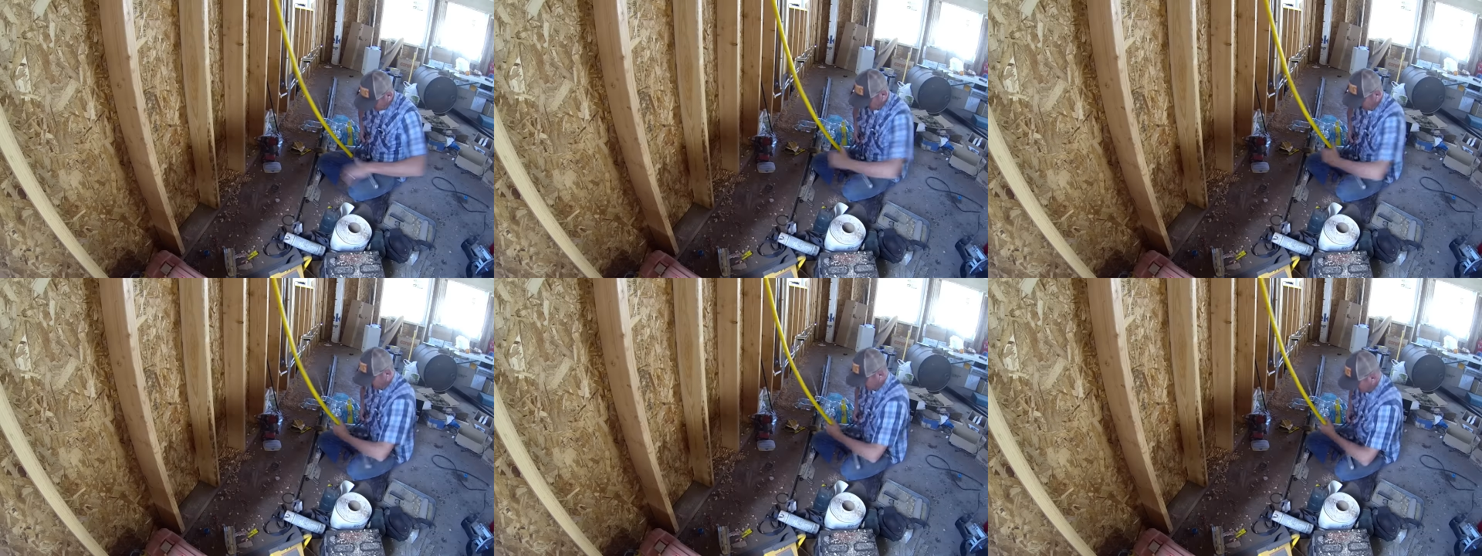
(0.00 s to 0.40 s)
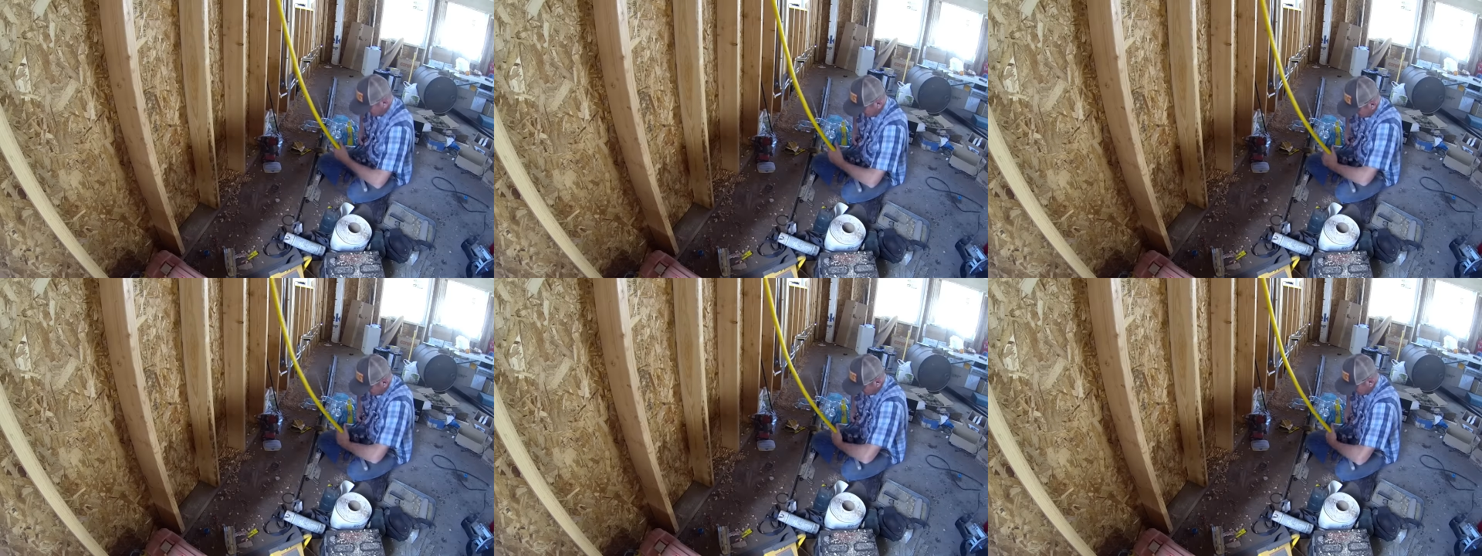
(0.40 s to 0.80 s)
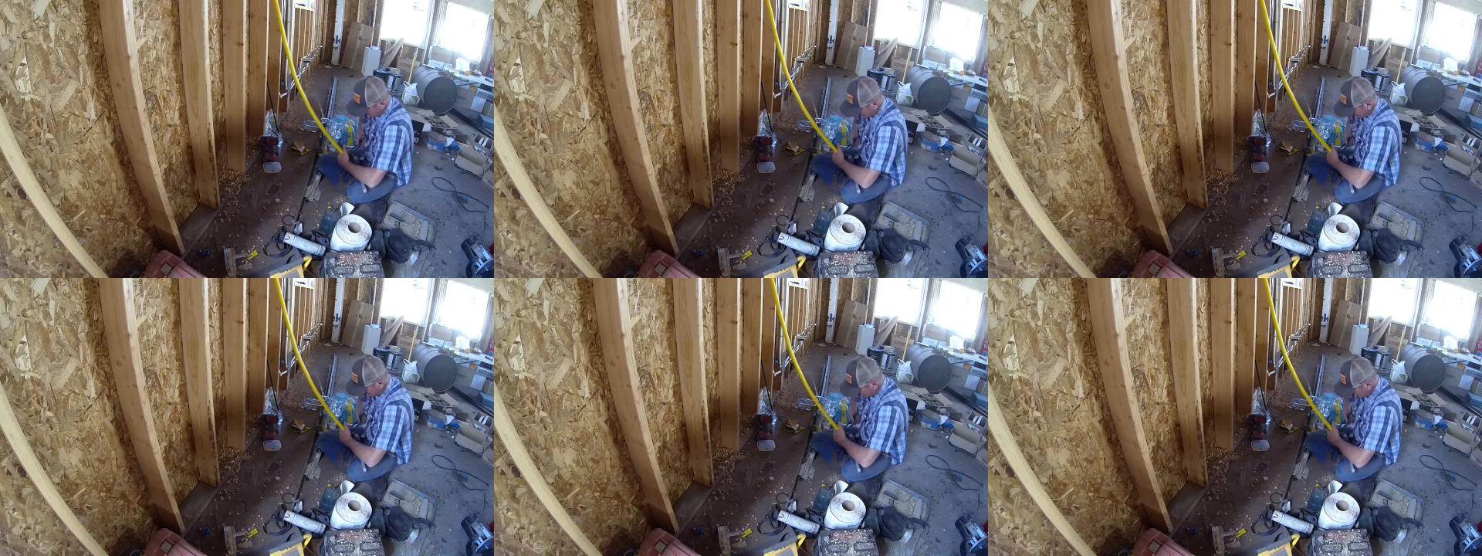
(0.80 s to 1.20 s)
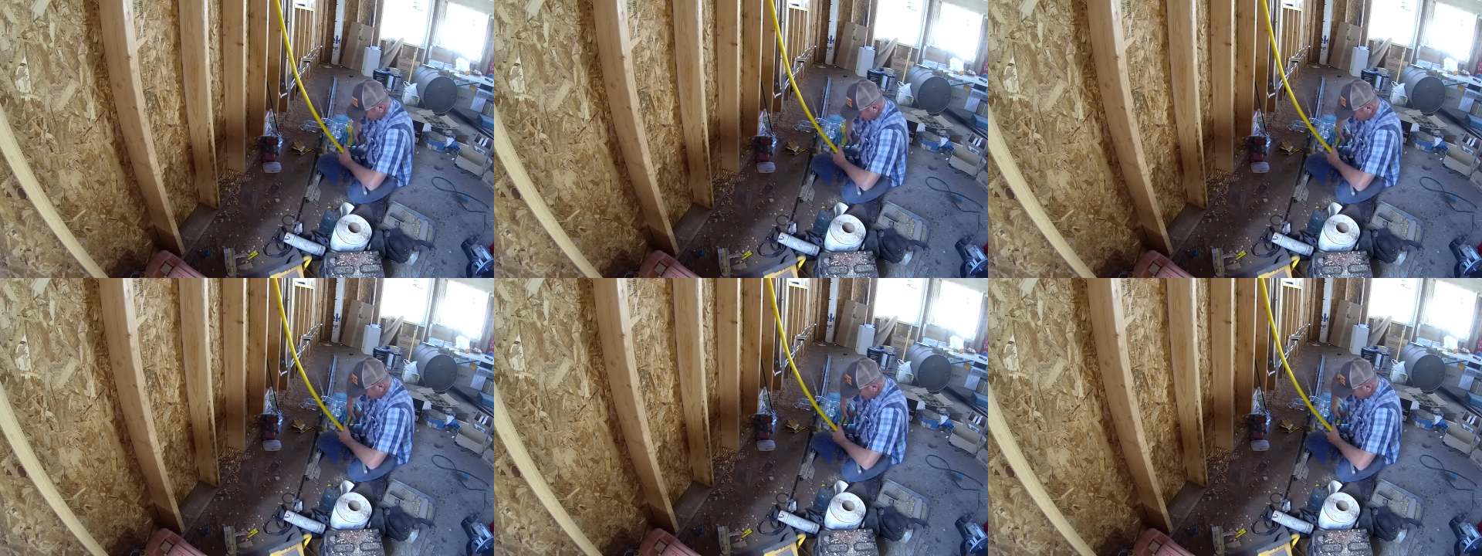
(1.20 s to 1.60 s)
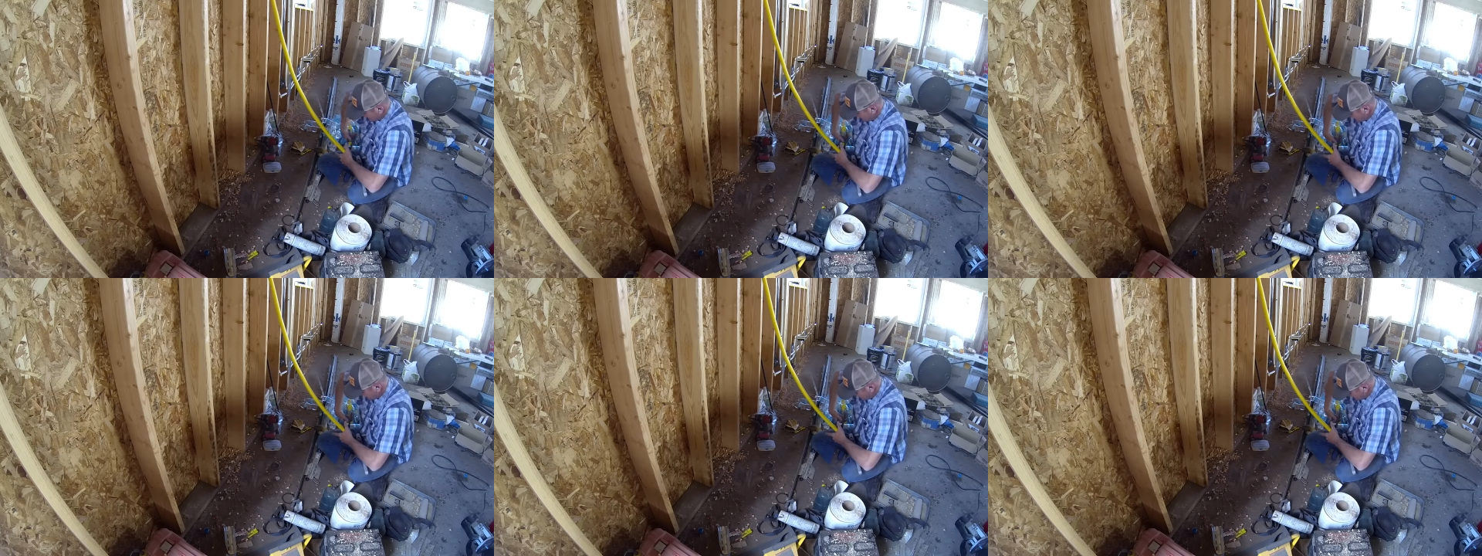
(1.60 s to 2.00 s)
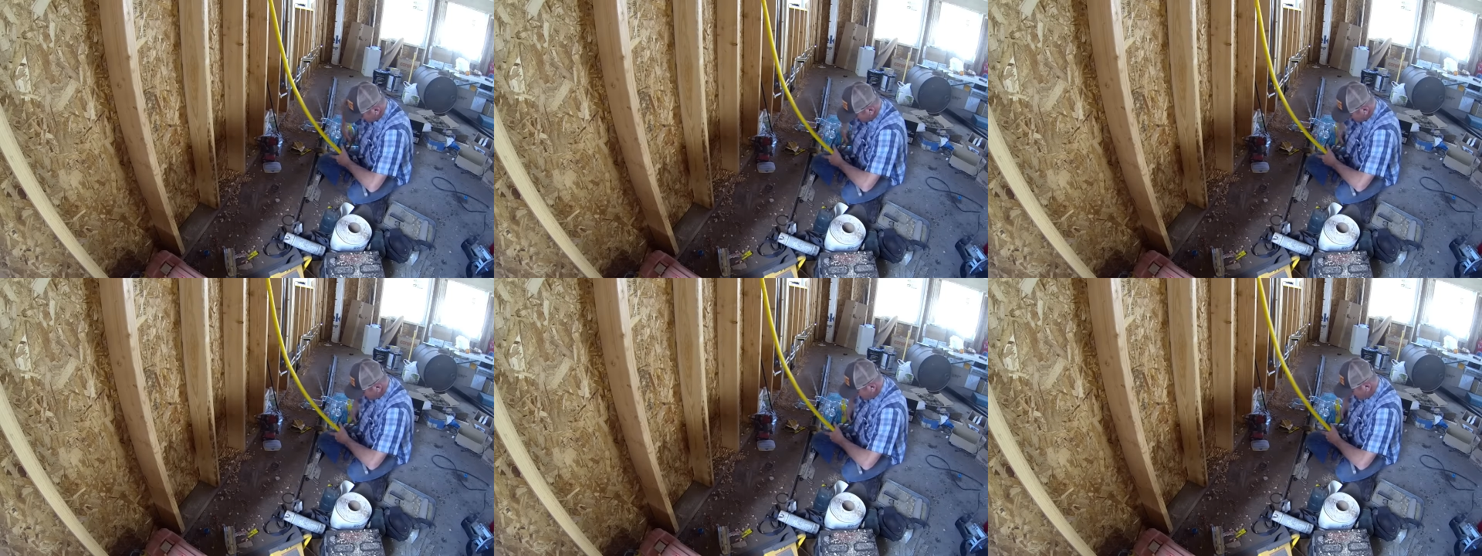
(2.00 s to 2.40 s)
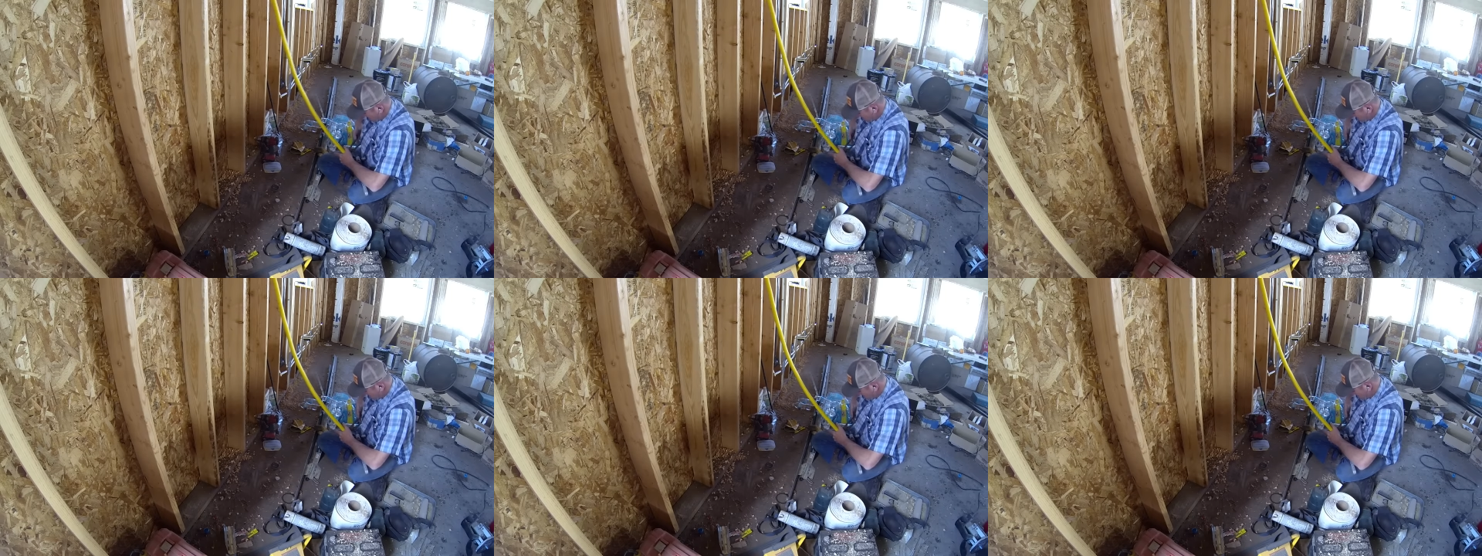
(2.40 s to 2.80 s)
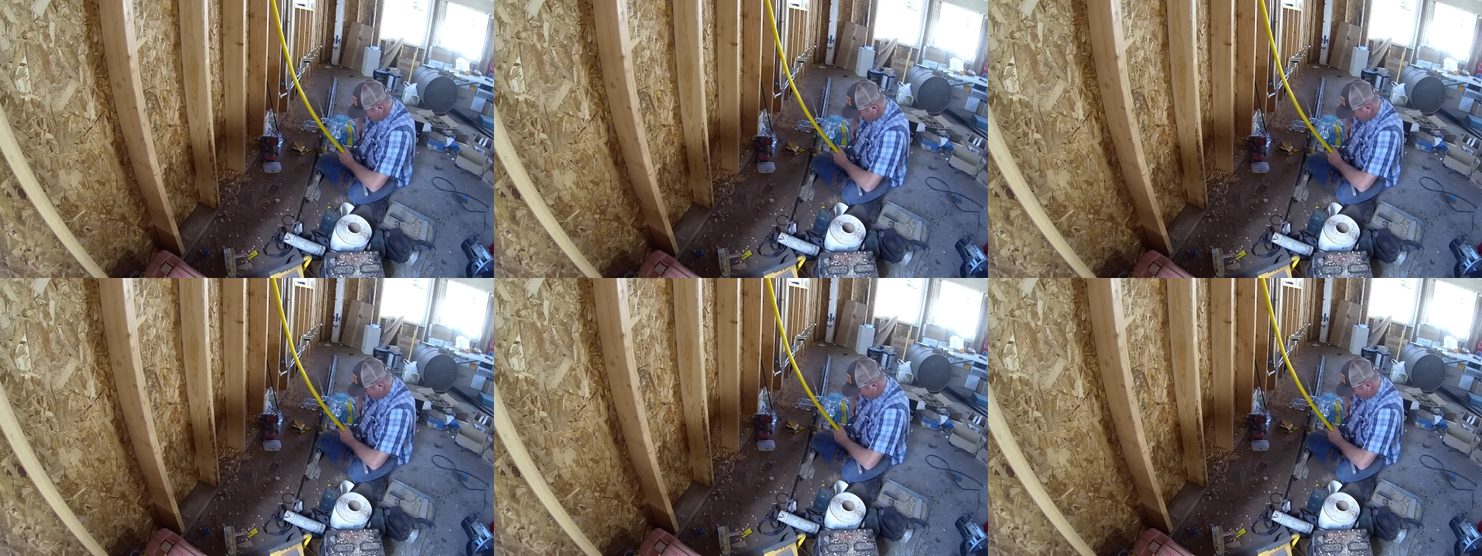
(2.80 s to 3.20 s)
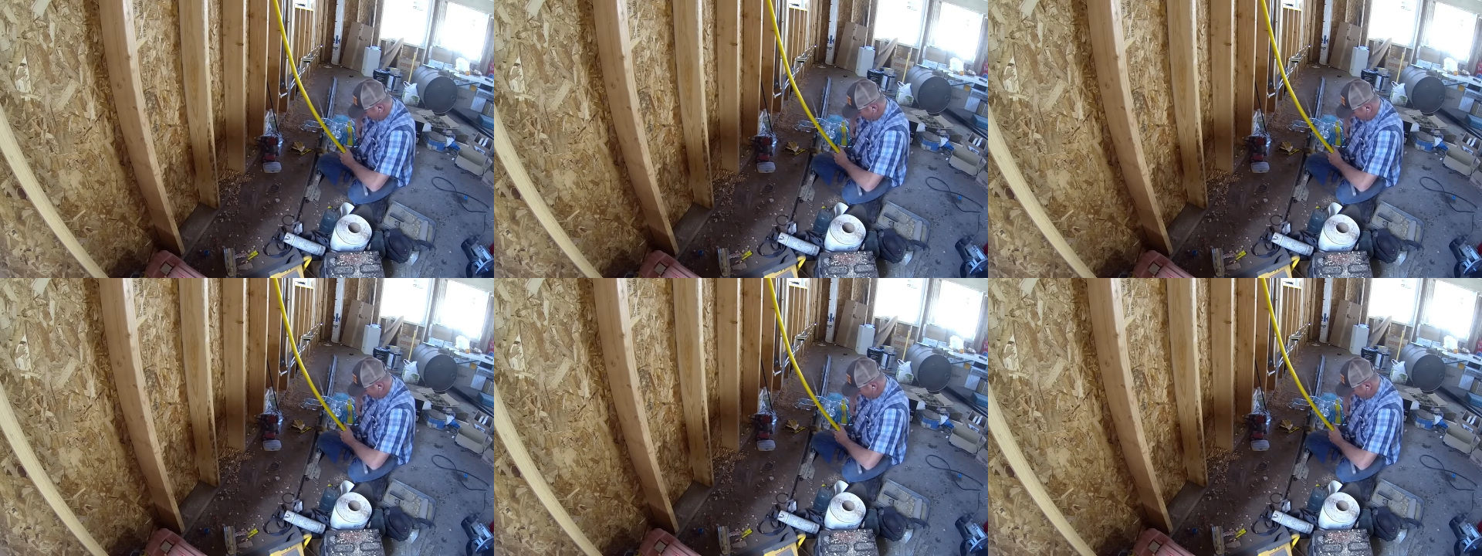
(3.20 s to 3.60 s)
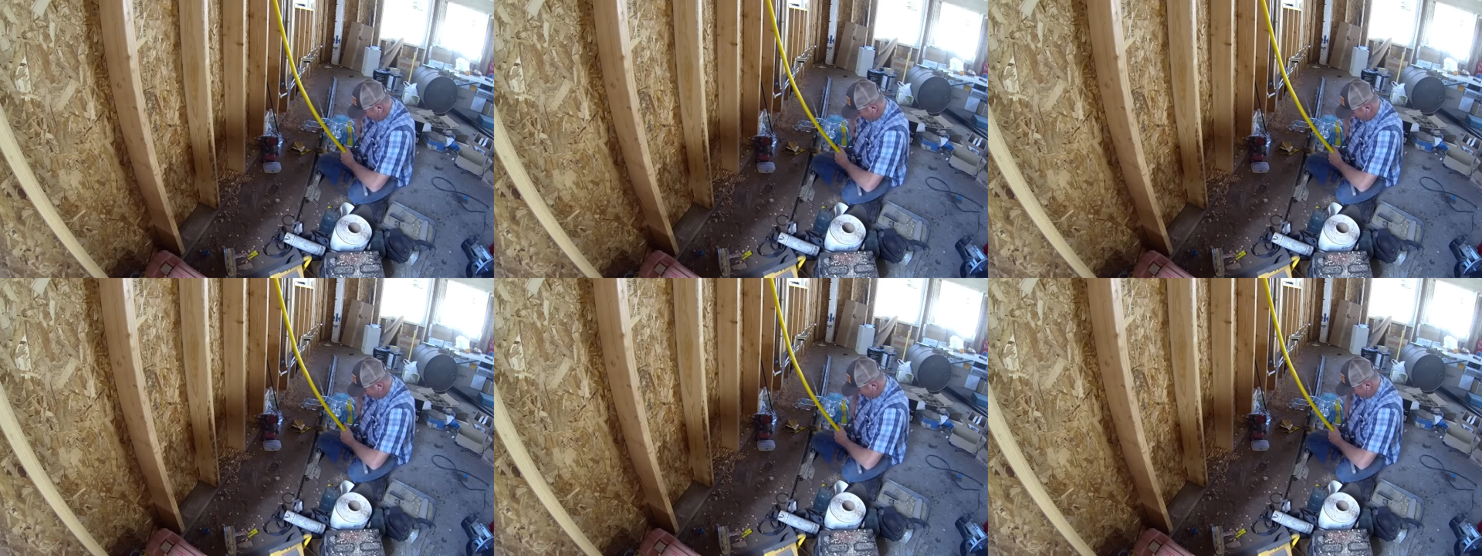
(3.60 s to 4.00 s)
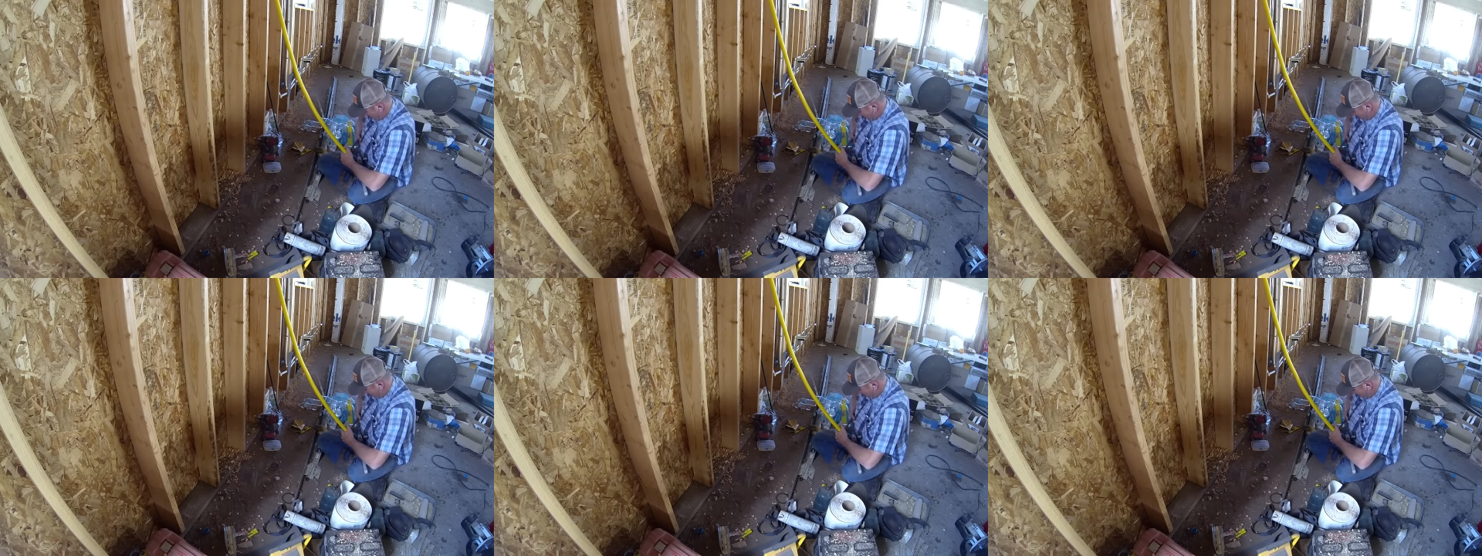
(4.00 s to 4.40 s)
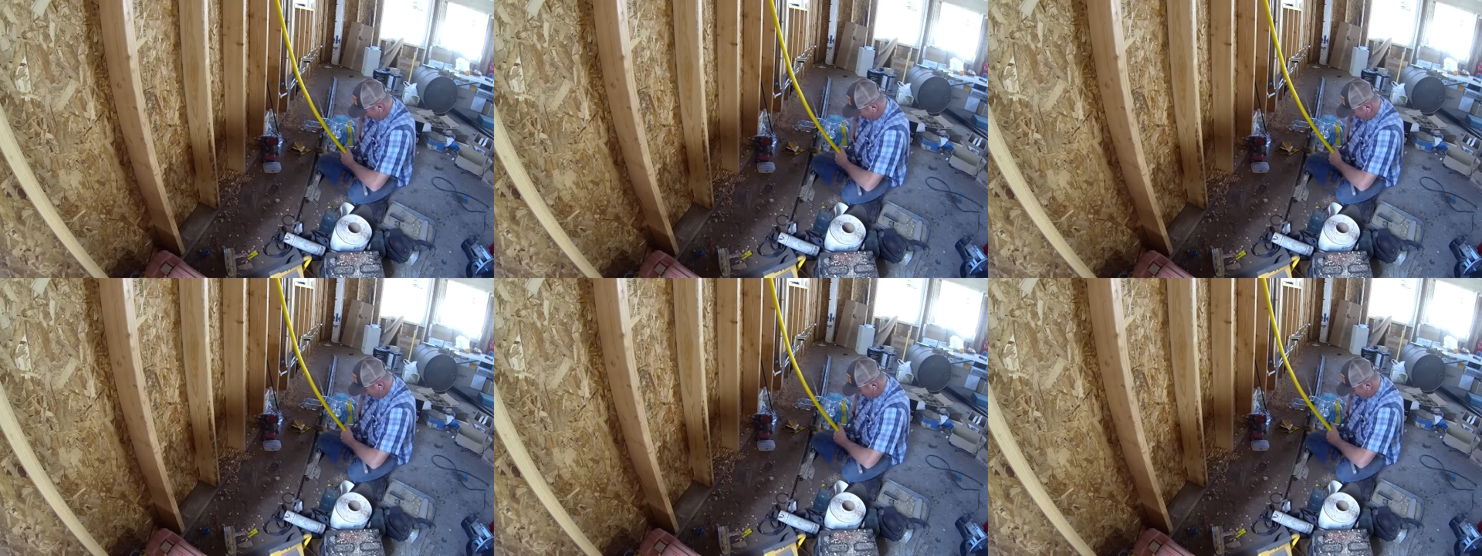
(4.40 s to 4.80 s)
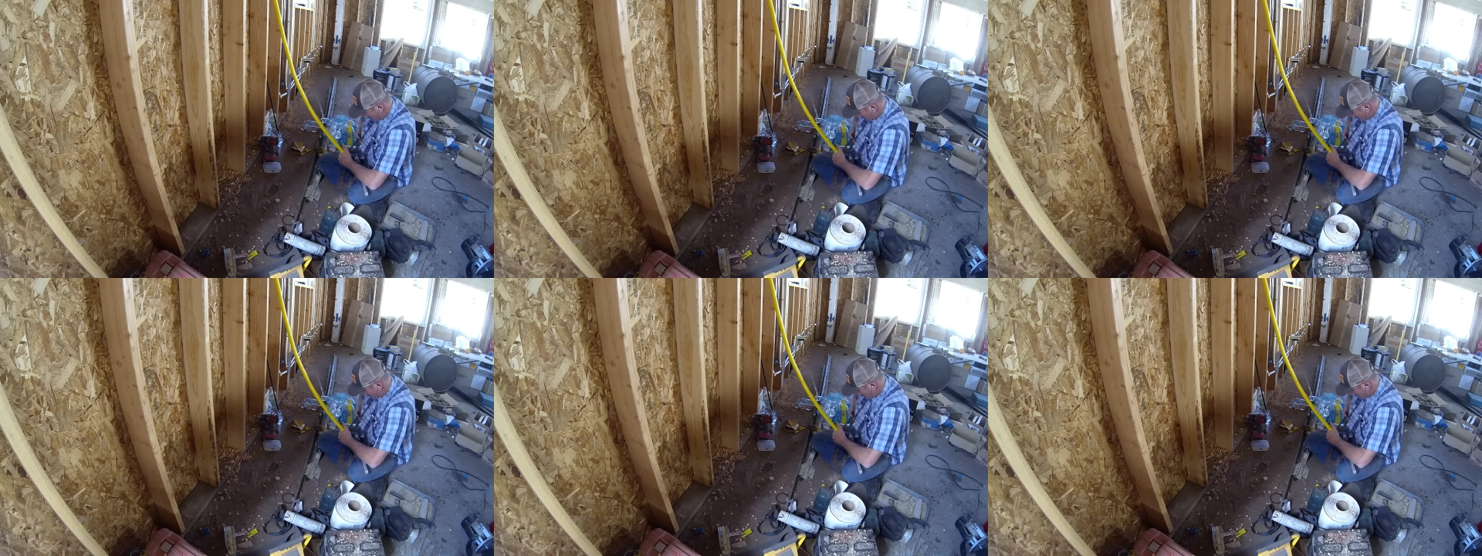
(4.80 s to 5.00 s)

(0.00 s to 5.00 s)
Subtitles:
Nobody's mouth can be seen.